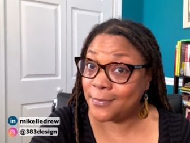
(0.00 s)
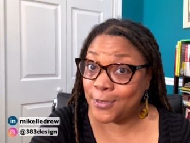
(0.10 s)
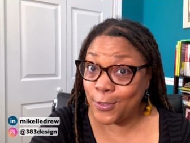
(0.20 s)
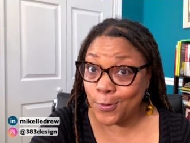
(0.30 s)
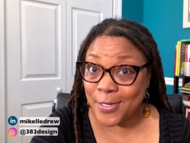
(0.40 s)

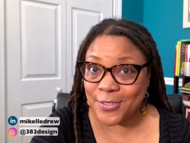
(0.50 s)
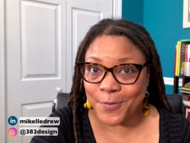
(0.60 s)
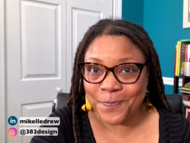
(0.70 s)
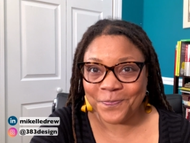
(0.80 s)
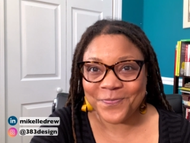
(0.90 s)
Good question.
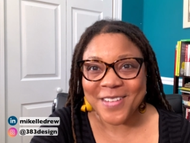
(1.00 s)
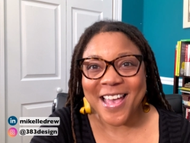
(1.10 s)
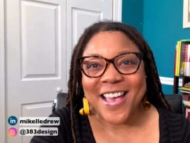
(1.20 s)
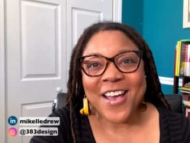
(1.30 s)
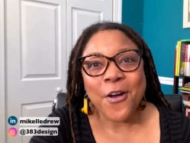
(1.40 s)

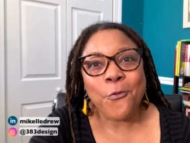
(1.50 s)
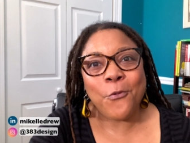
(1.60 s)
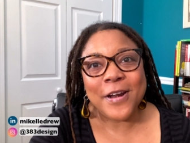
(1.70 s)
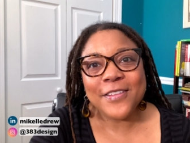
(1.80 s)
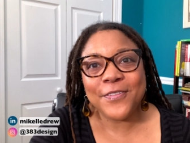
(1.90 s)

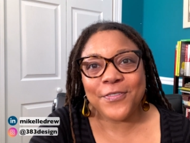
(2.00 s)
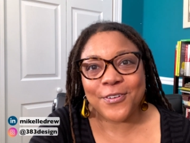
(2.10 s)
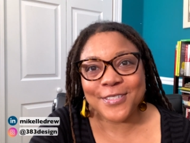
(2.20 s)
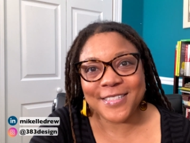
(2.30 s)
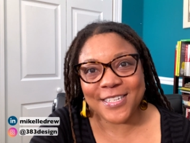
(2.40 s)
One of the
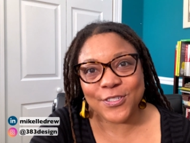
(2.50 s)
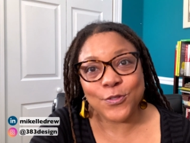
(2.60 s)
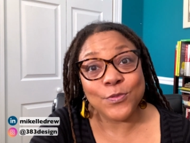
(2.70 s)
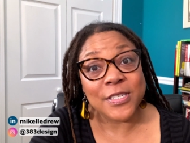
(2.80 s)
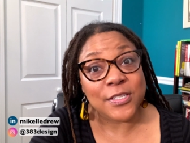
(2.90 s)
first things
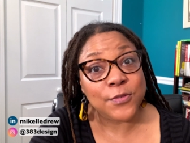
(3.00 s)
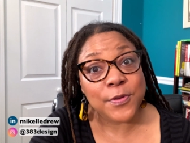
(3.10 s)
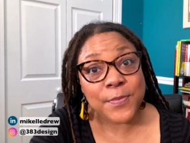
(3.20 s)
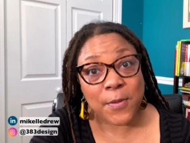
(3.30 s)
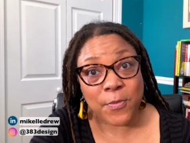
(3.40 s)
you need to
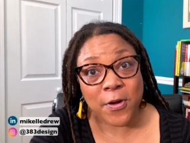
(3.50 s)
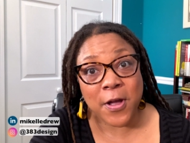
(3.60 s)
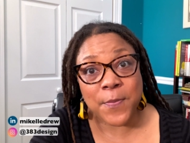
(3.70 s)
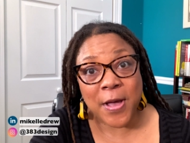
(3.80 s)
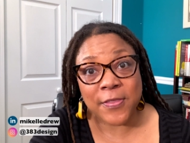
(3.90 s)
remember
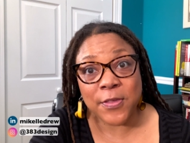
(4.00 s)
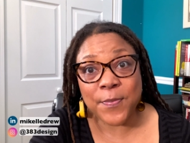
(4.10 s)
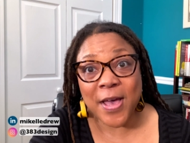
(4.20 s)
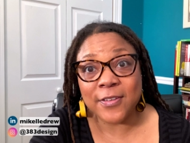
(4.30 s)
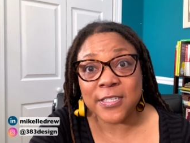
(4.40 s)
about the
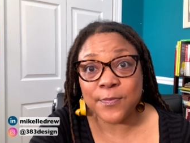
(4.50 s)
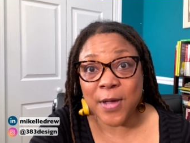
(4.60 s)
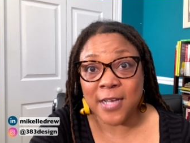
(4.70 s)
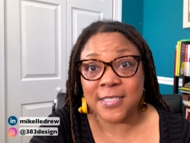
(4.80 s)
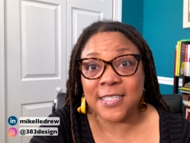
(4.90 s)
bounding
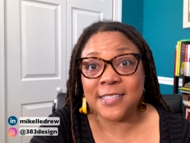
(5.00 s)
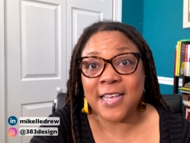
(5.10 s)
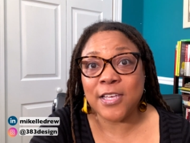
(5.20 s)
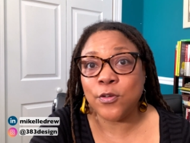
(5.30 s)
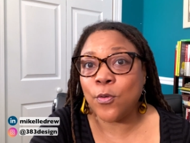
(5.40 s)
box is
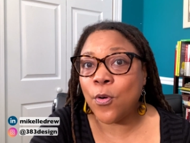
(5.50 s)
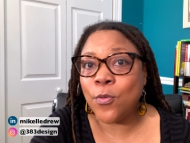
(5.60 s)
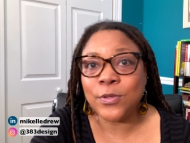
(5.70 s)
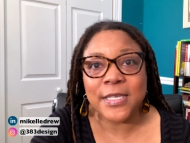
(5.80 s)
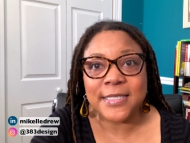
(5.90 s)
that you'll
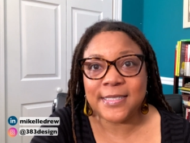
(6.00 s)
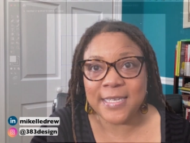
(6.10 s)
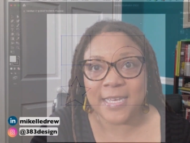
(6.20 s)
only see